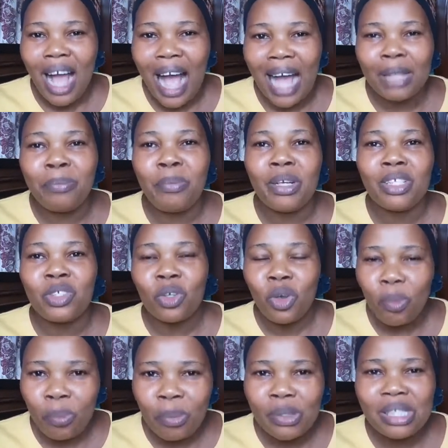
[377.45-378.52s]
add pressure,
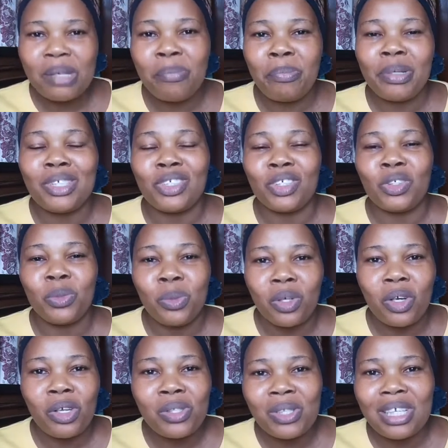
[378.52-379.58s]
put in pressure, you were
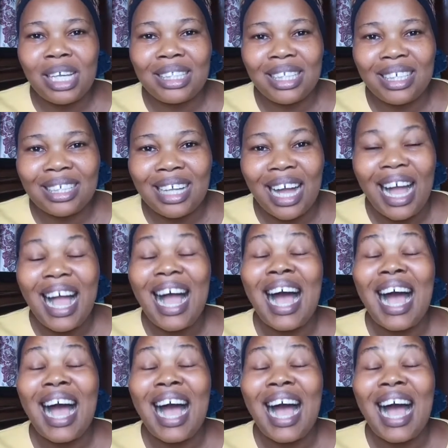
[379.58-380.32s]
going to get Erica,